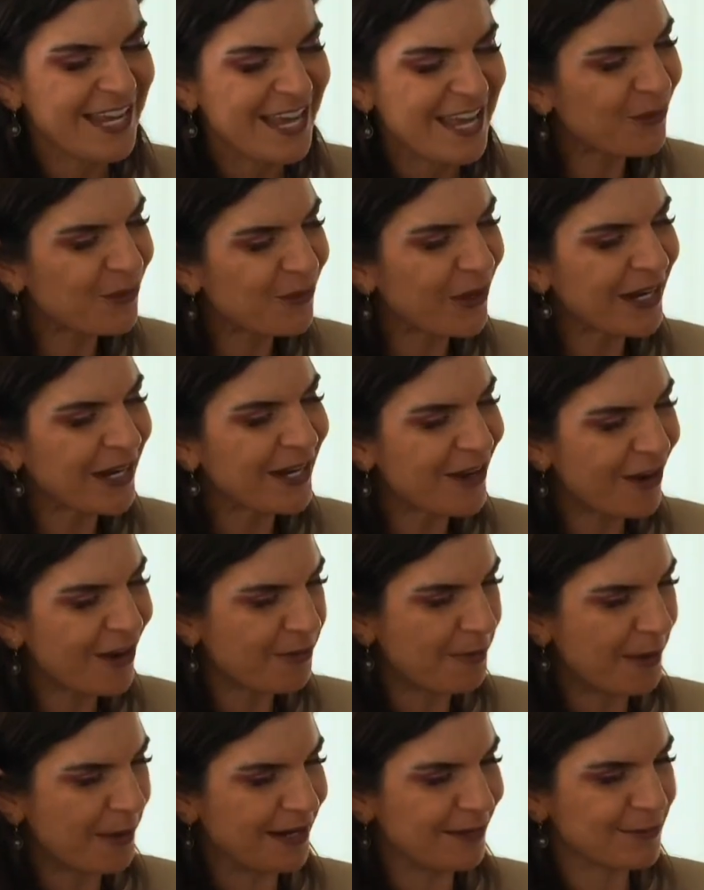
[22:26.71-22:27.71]
What I love
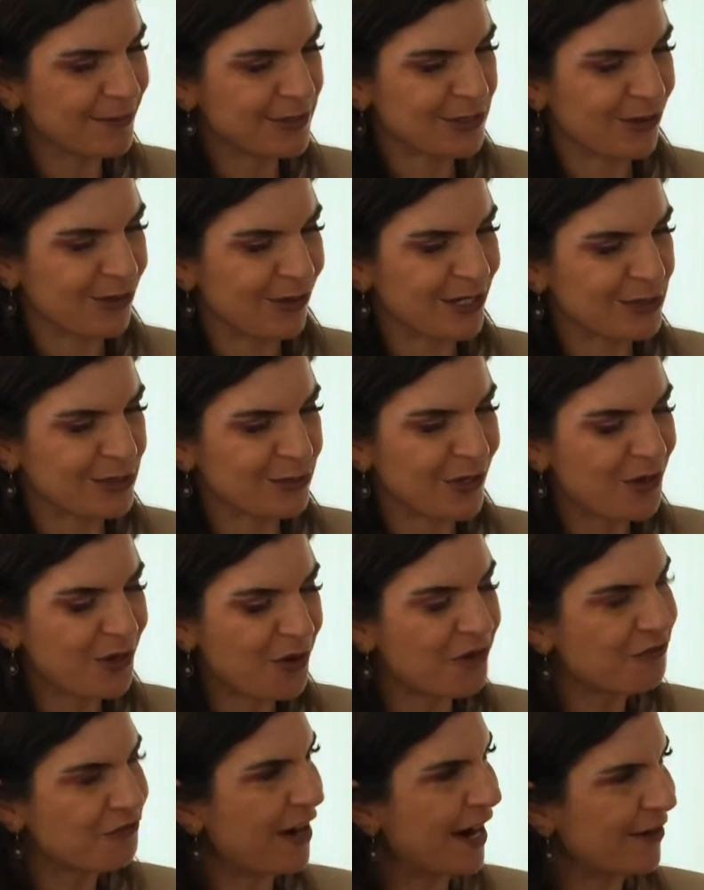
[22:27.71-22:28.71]
about Limassol is we're
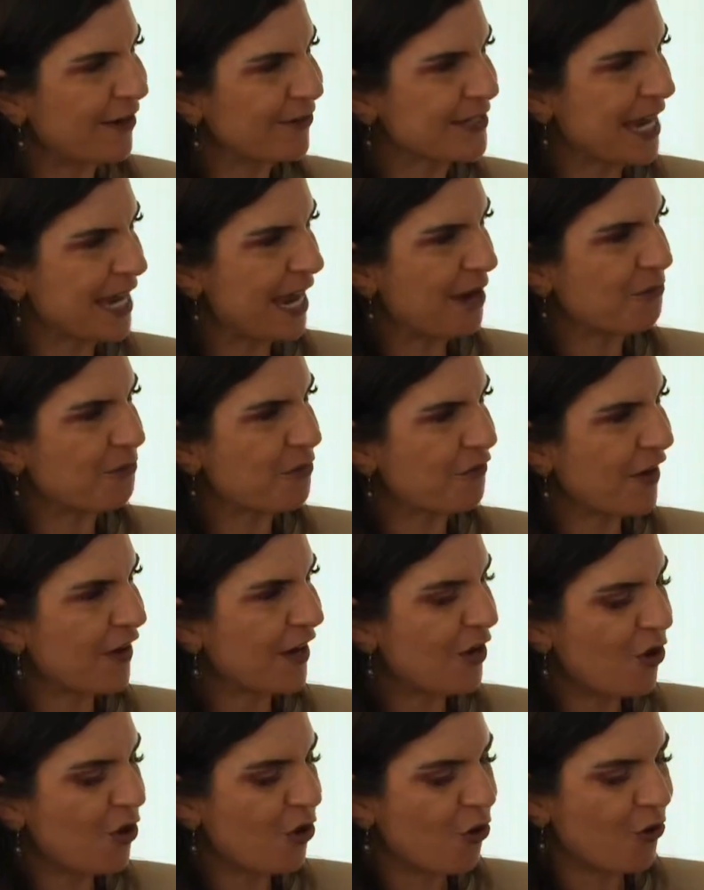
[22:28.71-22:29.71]
not a round town, we're a
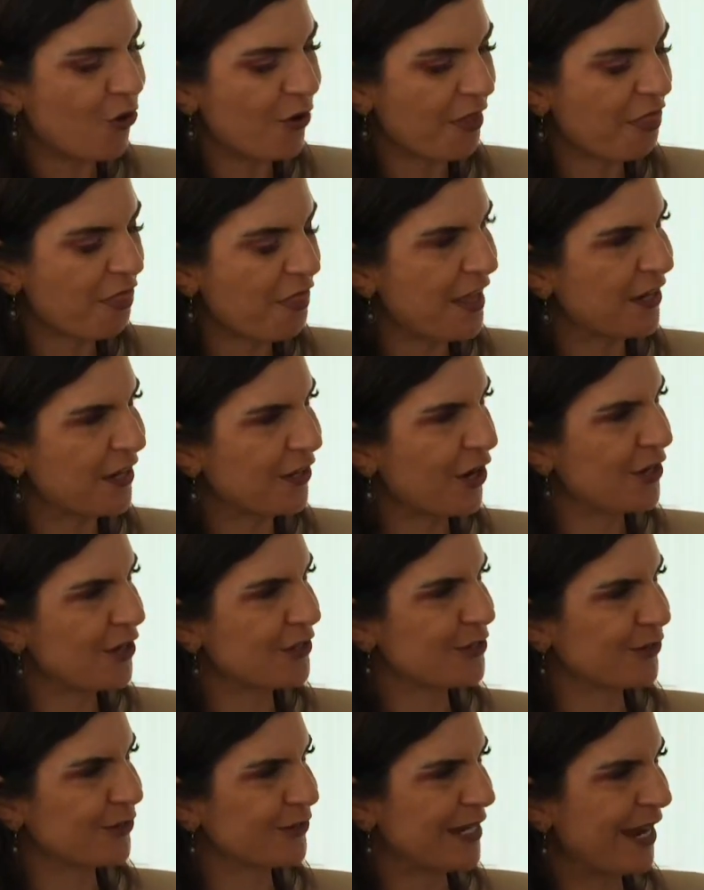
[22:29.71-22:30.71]
very long, thin
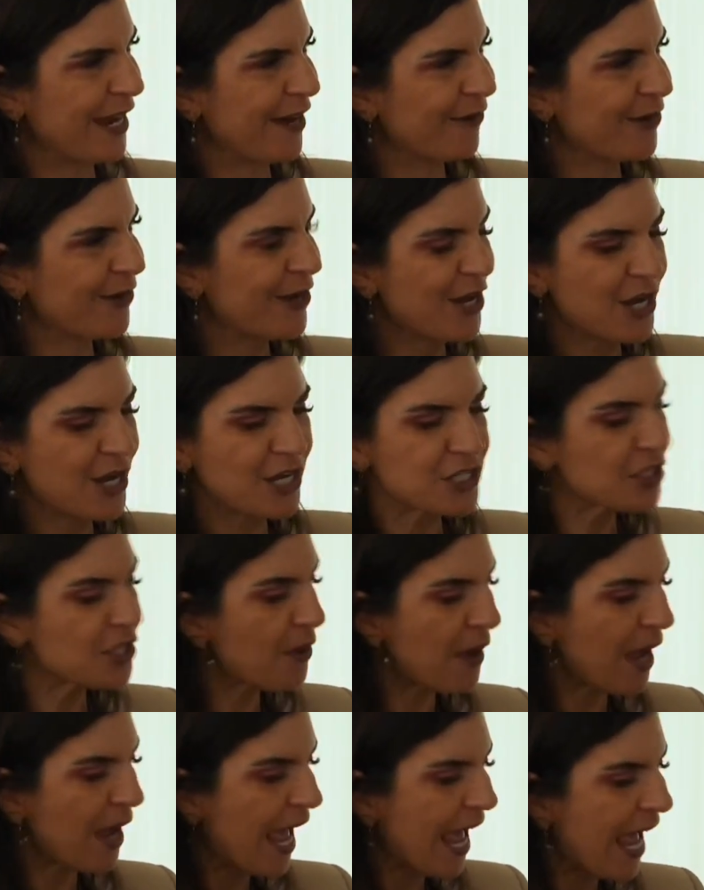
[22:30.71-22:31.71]
coastal town. So
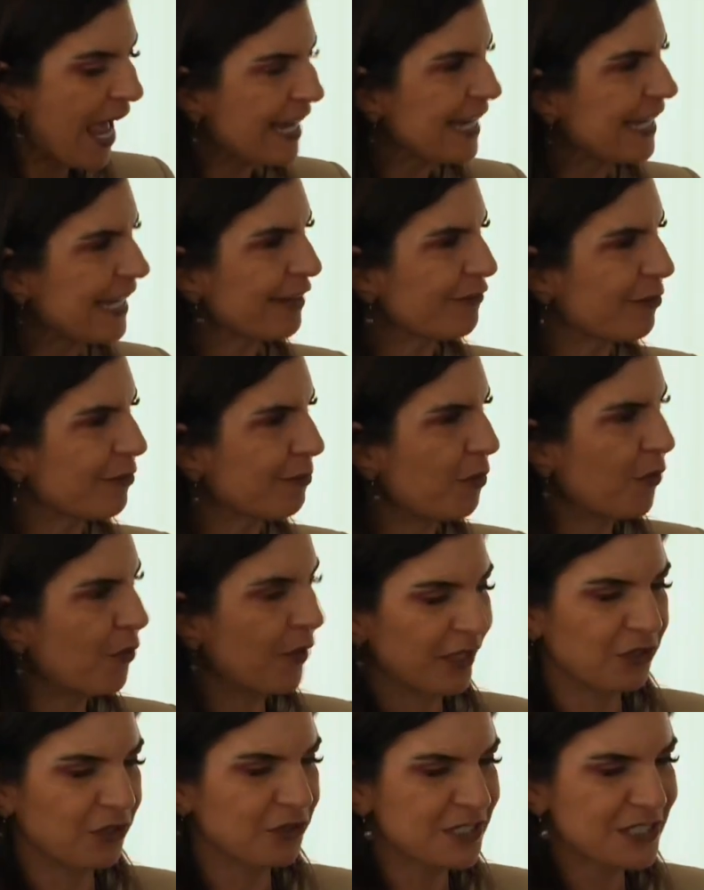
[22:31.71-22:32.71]
at any given
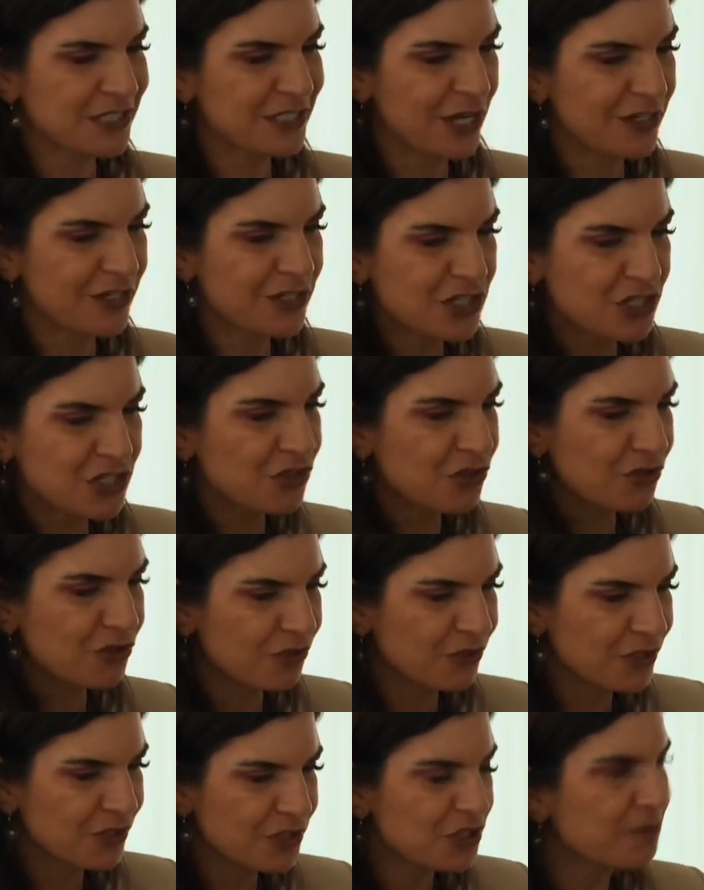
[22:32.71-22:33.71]
point, you just go
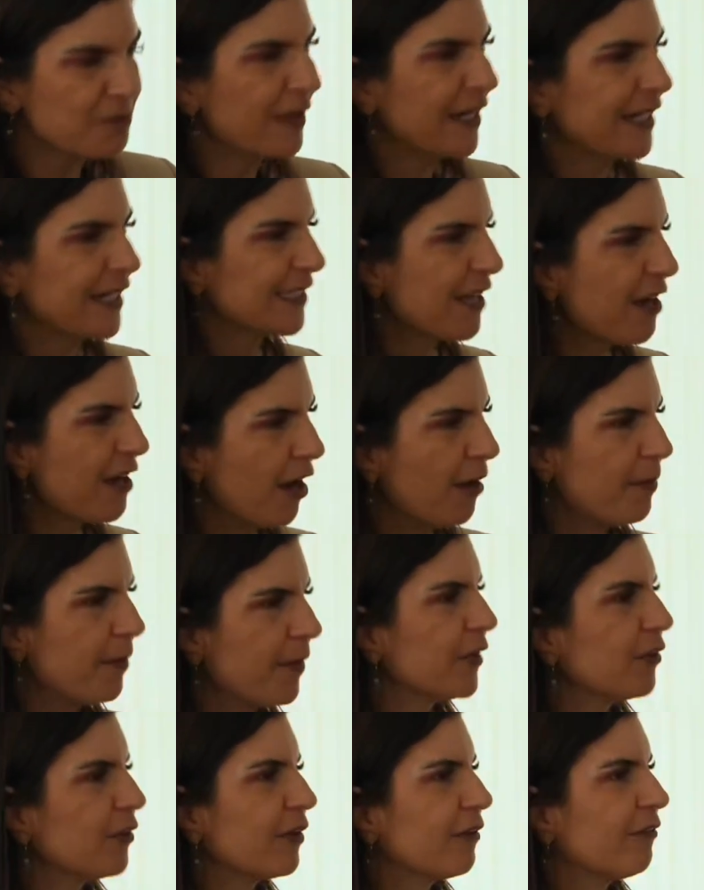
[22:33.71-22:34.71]
two minutes up
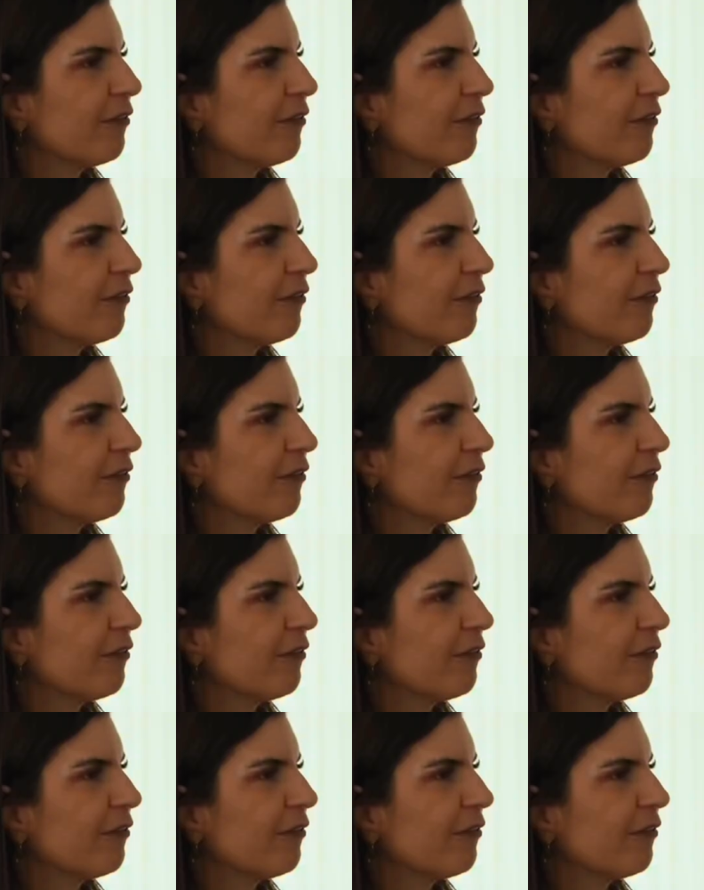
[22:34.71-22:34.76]
and you're in a